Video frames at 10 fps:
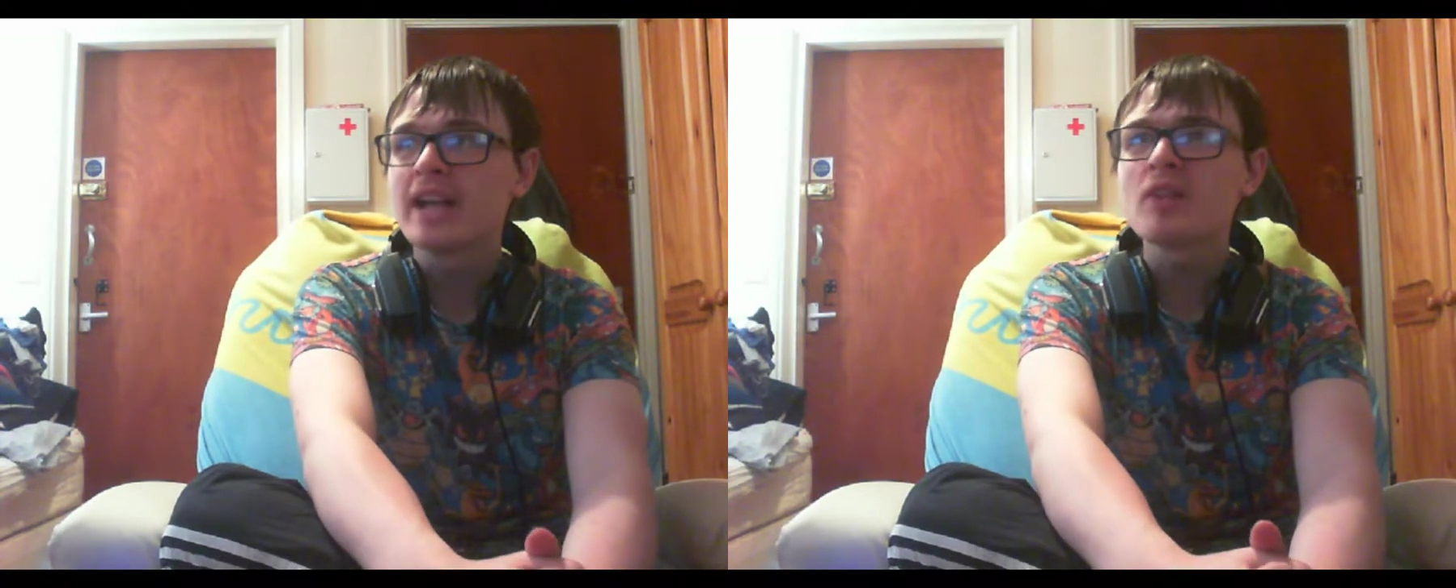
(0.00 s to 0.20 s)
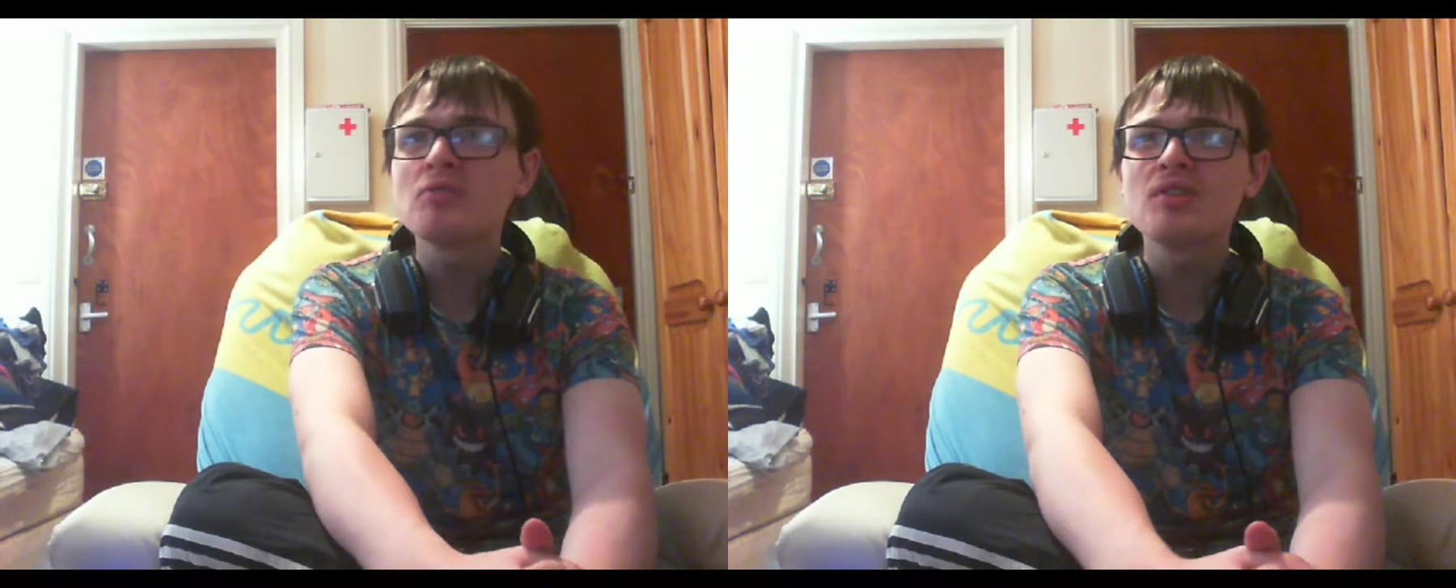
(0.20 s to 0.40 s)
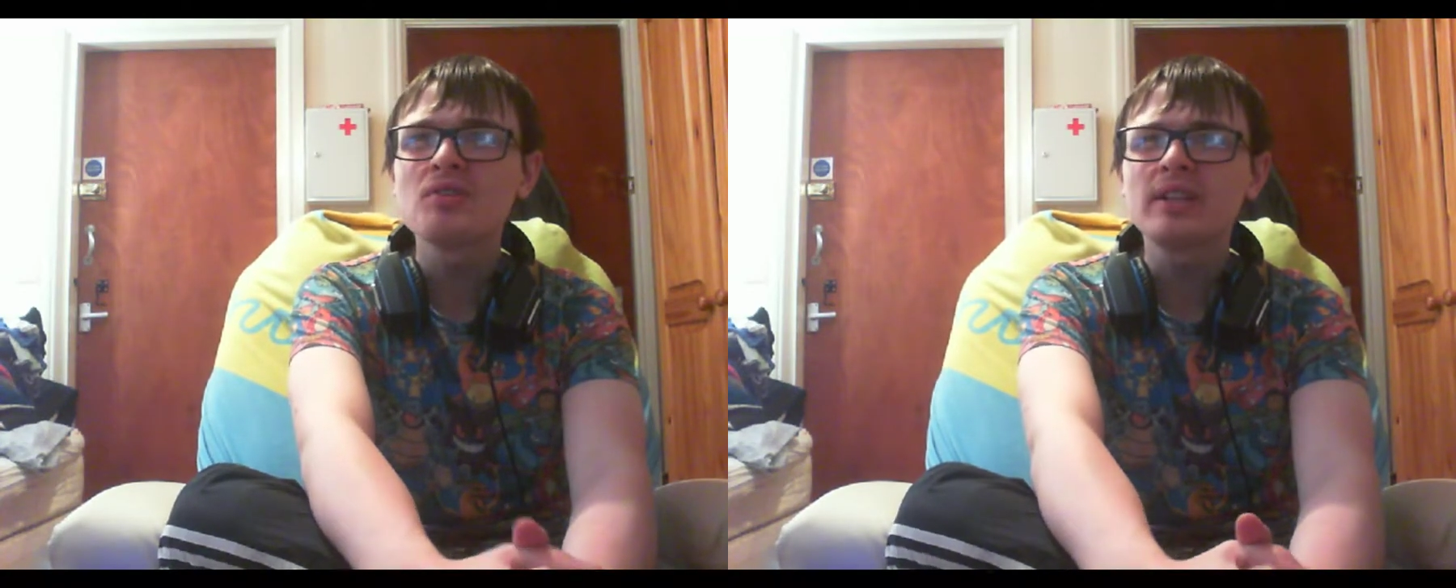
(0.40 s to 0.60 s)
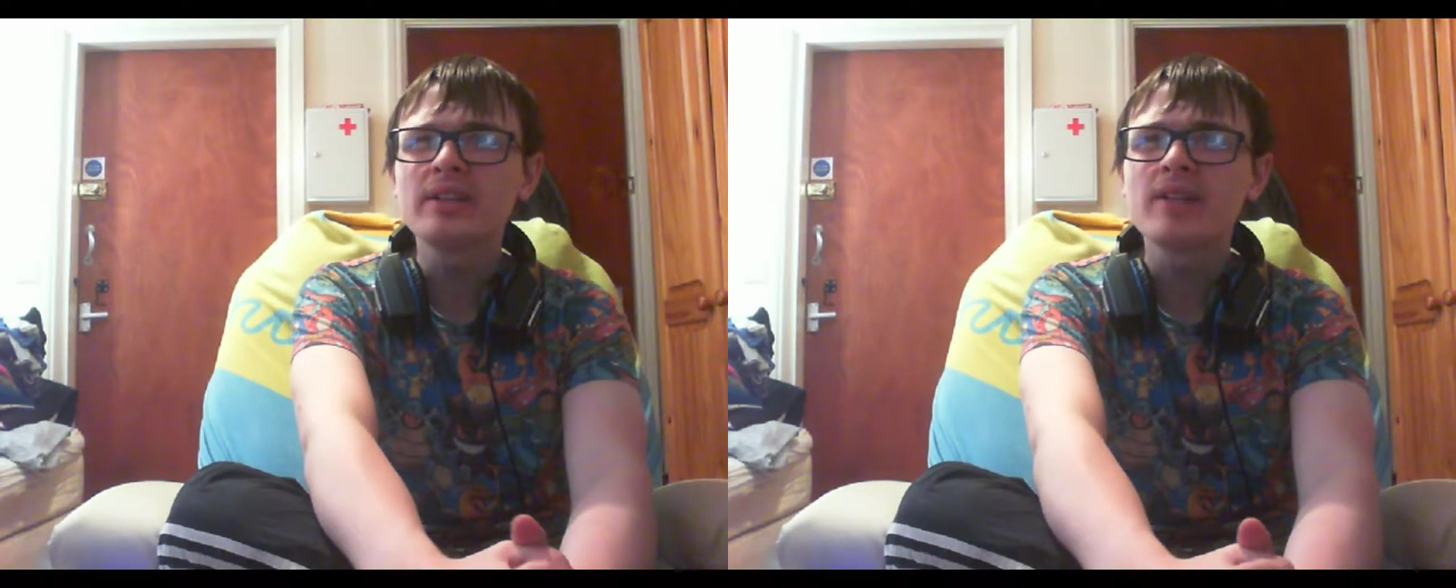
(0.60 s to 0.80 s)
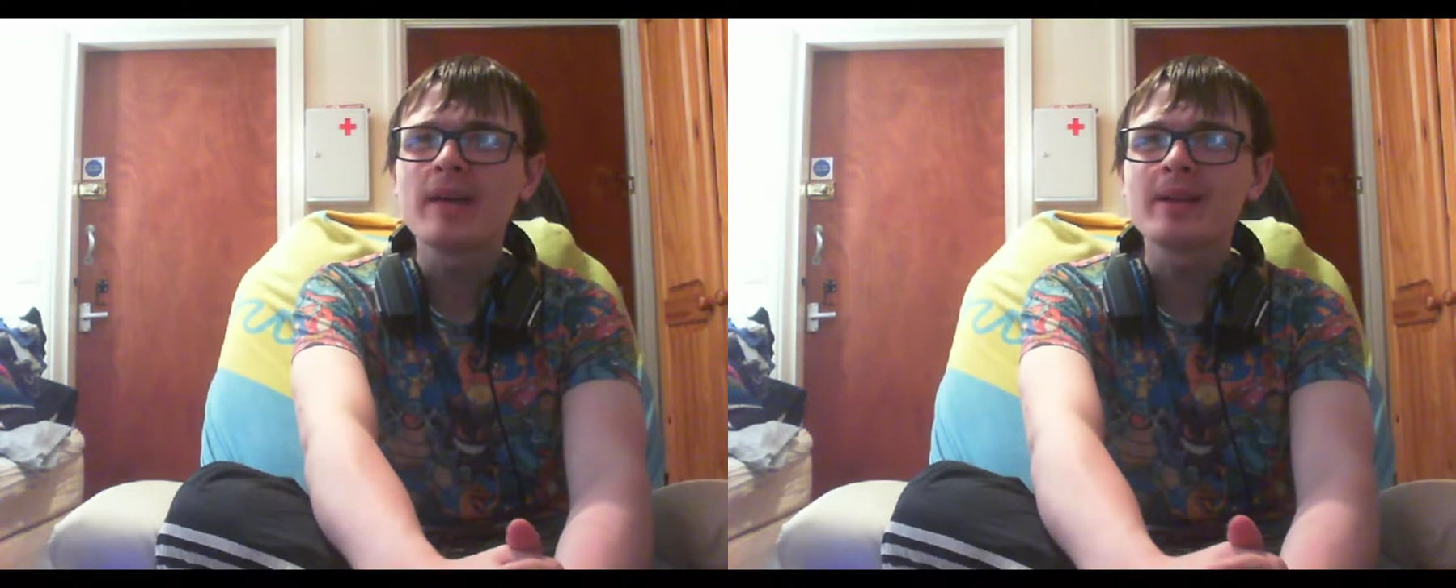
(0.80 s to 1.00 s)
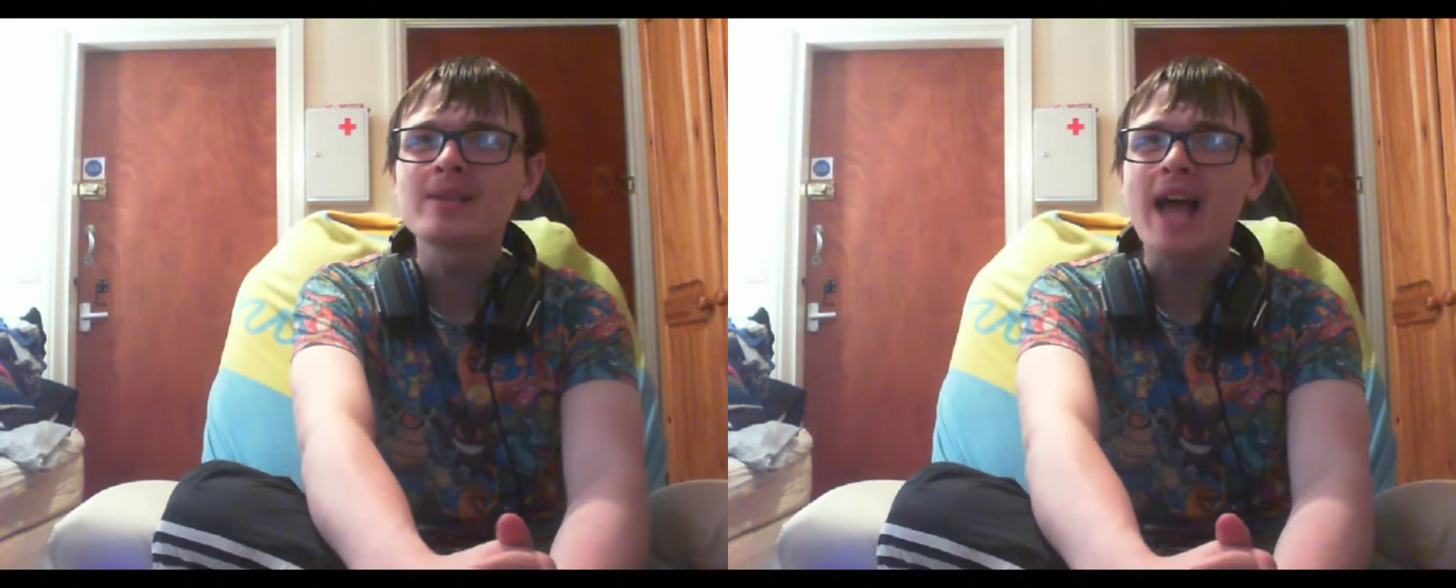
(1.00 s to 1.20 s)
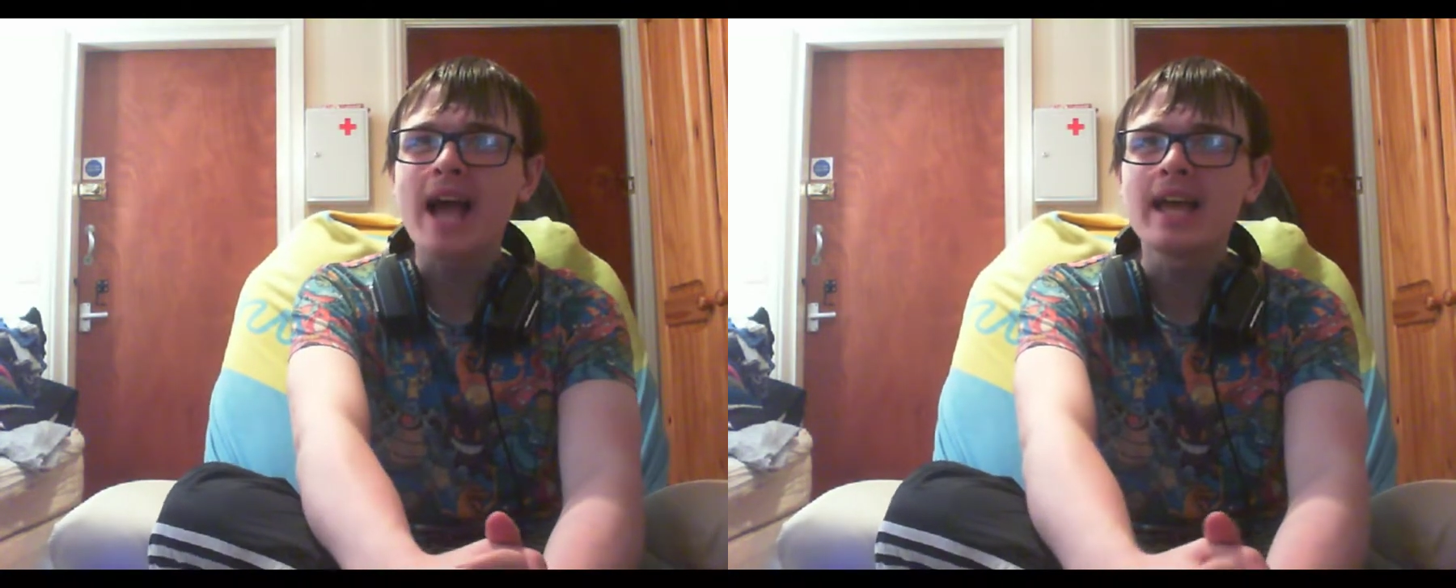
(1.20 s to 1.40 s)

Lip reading: don't usually do that because I